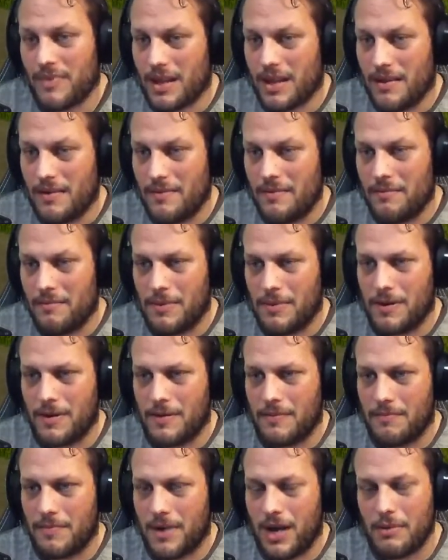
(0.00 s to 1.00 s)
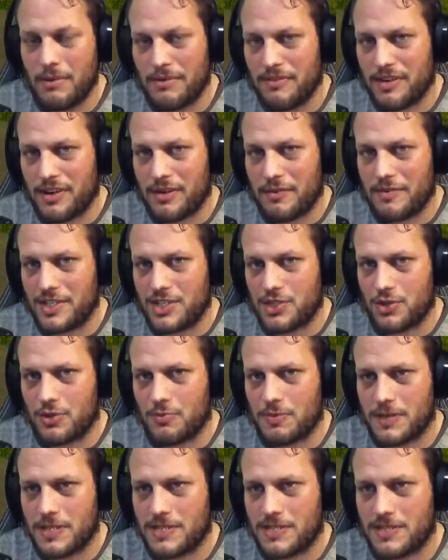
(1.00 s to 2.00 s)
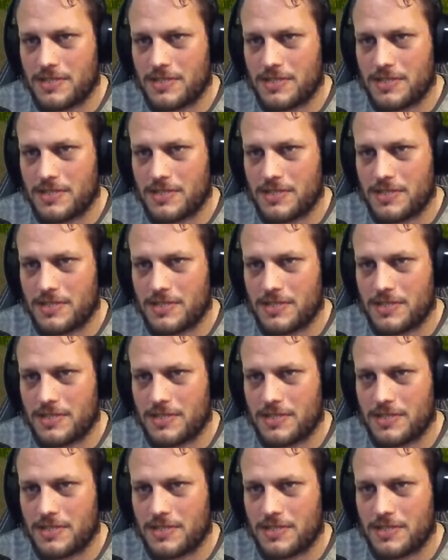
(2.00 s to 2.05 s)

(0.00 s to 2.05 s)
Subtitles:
but I'm a very visual person.